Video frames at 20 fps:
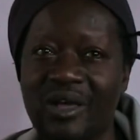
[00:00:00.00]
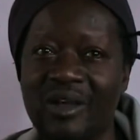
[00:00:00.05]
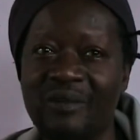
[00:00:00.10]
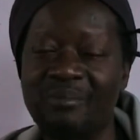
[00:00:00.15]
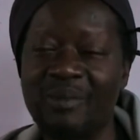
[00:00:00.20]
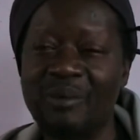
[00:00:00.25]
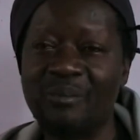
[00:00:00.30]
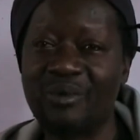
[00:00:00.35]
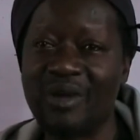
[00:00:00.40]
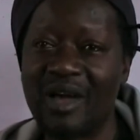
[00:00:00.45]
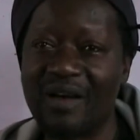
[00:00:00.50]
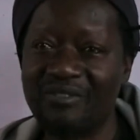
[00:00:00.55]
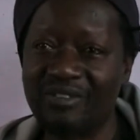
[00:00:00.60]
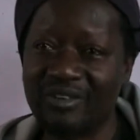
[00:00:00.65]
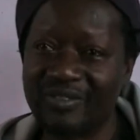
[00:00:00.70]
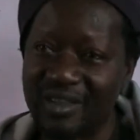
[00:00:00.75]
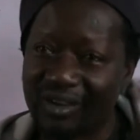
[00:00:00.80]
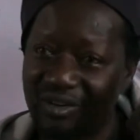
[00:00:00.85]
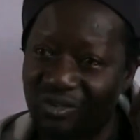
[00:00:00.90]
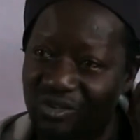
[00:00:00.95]
And people have
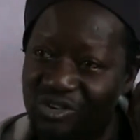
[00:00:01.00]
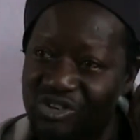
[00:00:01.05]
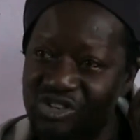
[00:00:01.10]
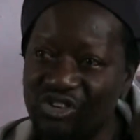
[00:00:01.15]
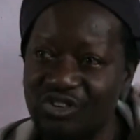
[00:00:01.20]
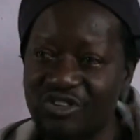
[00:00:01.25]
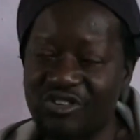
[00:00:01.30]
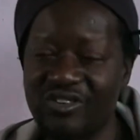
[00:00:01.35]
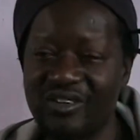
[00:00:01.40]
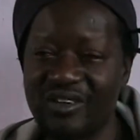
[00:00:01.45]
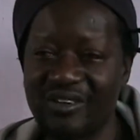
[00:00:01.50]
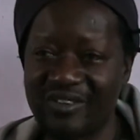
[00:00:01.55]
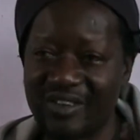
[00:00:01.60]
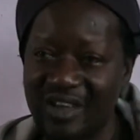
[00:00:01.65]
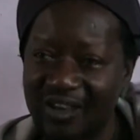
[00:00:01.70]
to take consciousness,